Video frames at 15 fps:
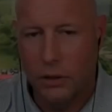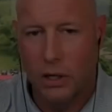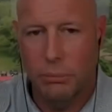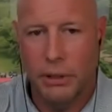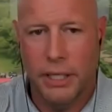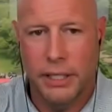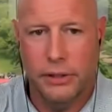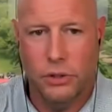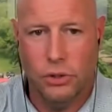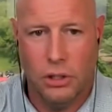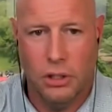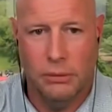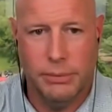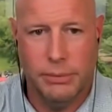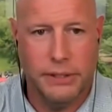grew up playing the
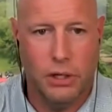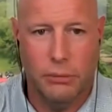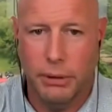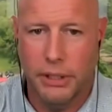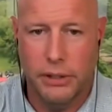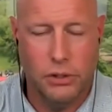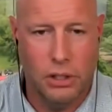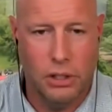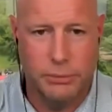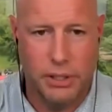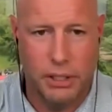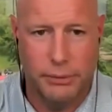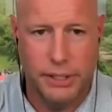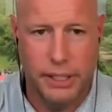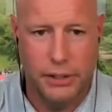drums. I started playing the drums when
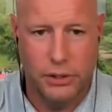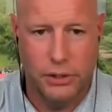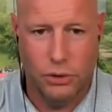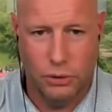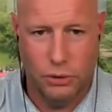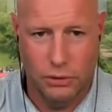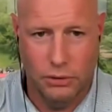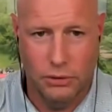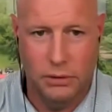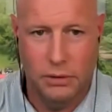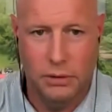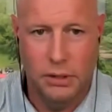I was 8 years old.